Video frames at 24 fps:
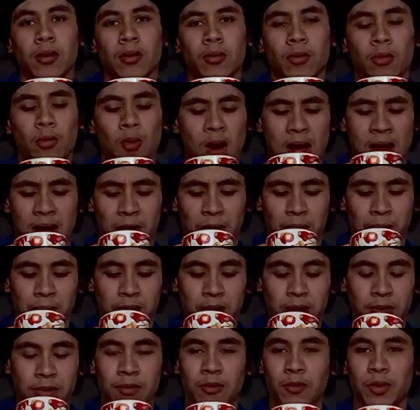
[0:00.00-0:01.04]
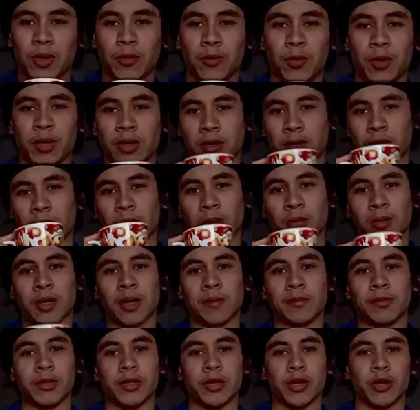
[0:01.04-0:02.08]
Wow, what a good old
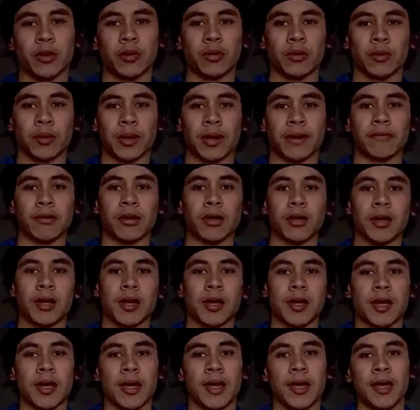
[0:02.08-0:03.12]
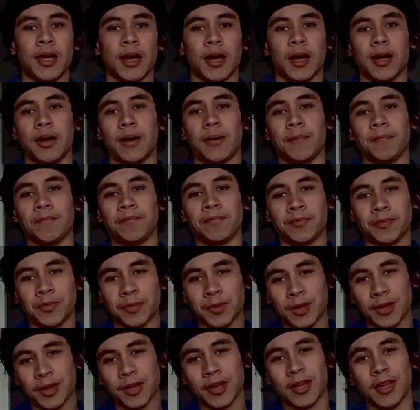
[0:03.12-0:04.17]
cup of joe or whatever. Um,
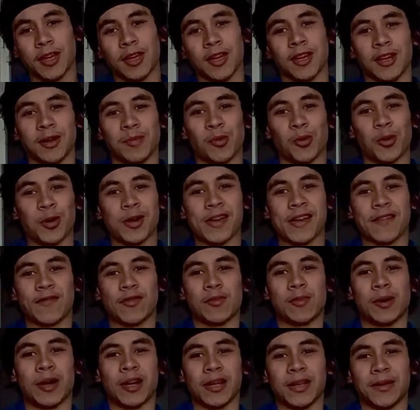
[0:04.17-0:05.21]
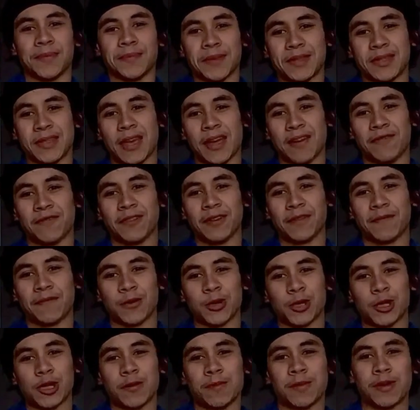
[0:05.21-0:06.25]
Good morning, everybody. It's Can't Flip
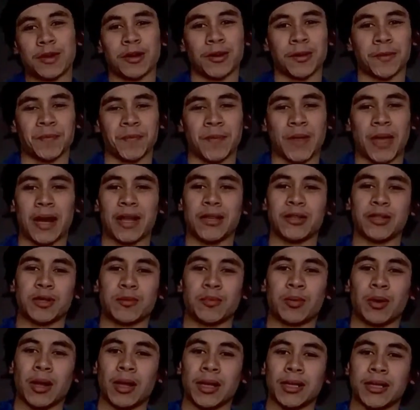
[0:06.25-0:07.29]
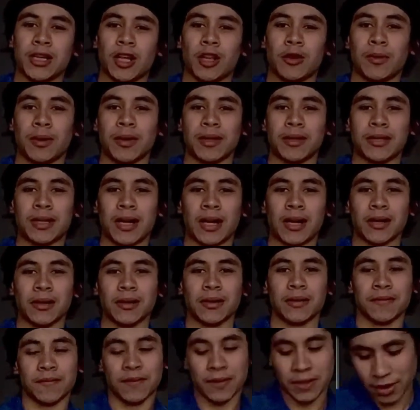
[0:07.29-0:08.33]
for Ship here, and as you can probably tell by the title
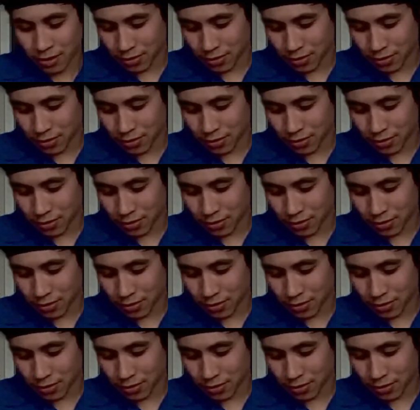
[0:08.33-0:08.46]
of the video